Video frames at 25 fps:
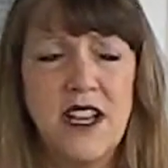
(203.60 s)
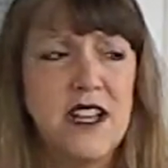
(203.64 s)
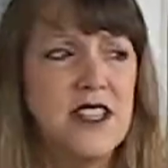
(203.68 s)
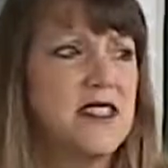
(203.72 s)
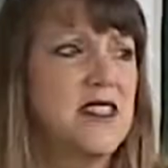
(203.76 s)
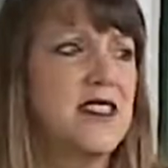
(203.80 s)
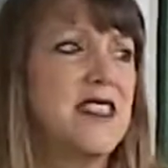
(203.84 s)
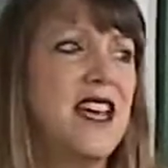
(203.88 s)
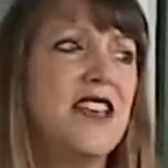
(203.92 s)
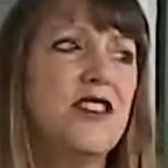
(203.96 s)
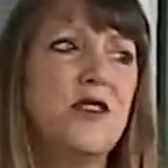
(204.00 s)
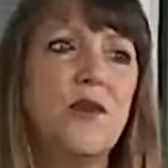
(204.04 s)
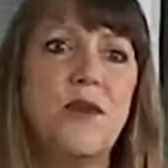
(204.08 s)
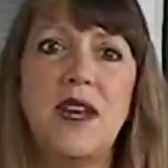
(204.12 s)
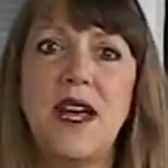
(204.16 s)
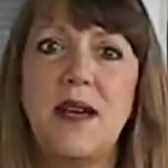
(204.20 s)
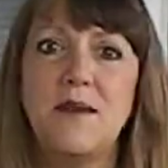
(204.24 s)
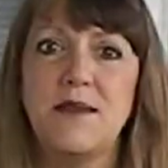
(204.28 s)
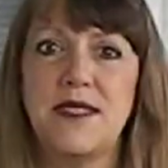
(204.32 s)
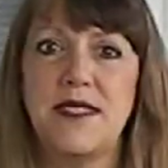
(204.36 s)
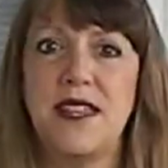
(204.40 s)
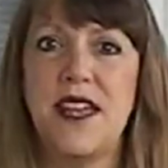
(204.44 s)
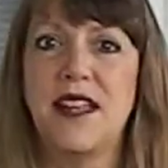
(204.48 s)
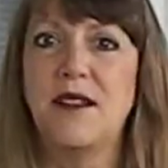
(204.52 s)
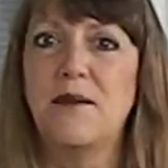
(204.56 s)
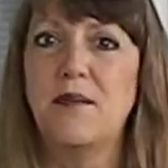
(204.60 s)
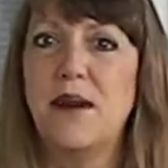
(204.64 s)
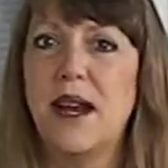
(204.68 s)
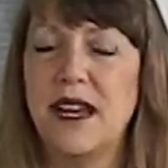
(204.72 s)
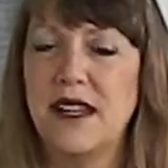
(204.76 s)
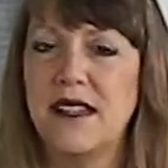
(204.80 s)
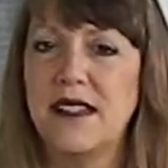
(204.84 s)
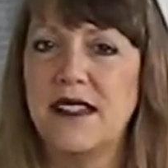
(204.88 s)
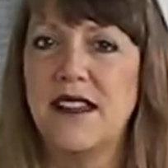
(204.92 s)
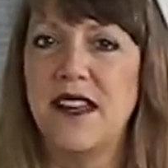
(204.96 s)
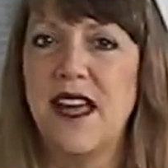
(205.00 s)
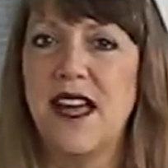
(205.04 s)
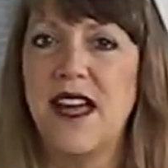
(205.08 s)
So that's what I'm
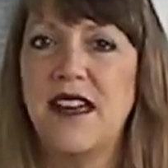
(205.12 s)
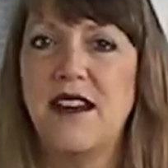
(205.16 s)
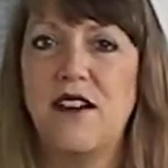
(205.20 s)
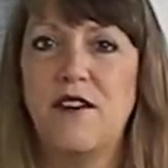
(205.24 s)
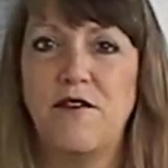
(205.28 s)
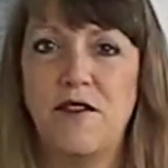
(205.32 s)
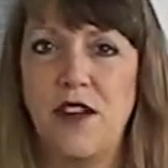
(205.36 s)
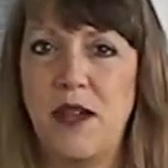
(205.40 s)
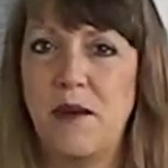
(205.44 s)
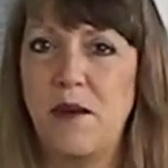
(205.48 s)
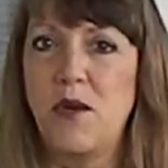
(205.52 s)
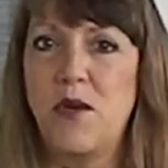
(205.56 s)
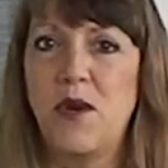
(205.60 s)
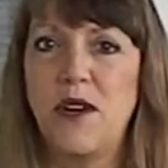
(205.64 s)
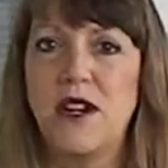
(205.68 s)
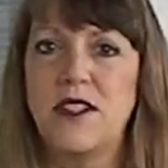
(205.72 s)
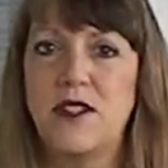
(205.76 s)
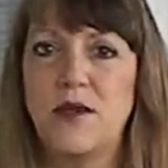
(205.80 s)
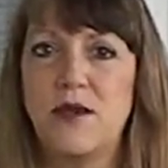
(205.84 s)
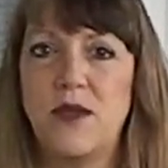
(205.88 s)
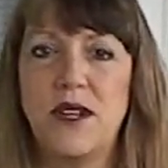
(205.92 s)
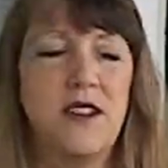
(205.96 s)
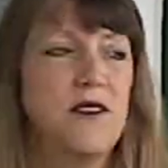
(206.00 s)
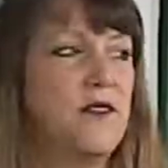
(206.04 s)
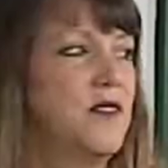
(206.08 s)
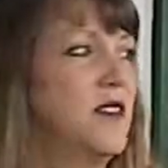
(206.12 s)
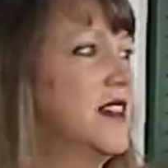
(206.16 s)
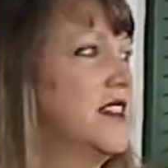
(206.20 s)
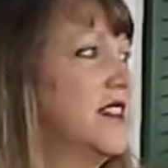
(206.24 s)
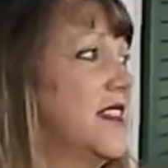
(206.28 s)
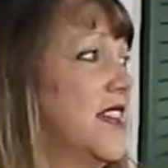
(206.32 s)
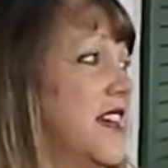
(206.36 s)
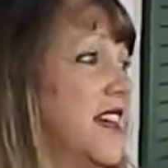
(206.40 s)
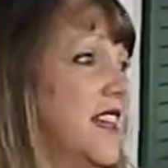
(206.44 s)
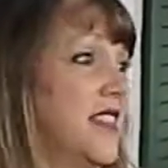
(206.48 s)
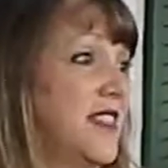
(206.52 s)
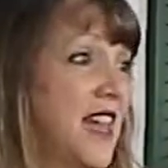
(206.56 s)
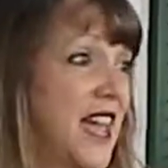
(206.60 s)
celebrating today on February 25th,
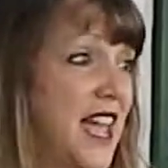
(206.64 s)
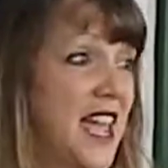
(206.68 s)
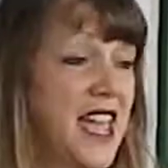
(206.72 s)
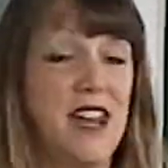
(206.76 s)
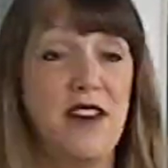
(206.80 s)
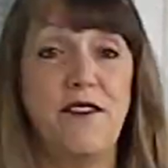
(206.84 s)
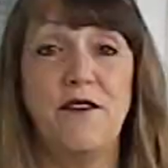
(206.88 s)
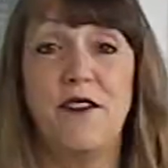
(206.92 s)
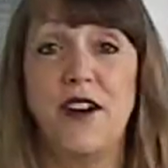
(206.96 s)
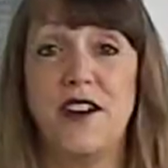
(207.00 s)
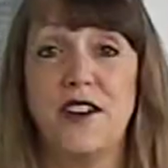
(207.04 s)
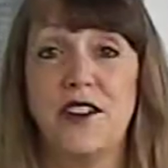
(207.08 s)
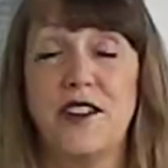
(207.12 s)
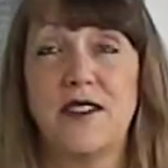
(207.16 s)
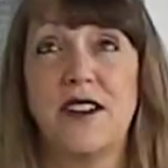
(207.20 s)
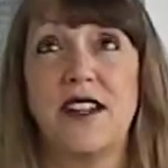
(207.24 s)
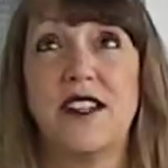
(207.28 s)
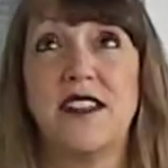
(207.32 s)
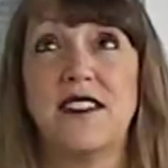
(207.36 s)
the anniversary.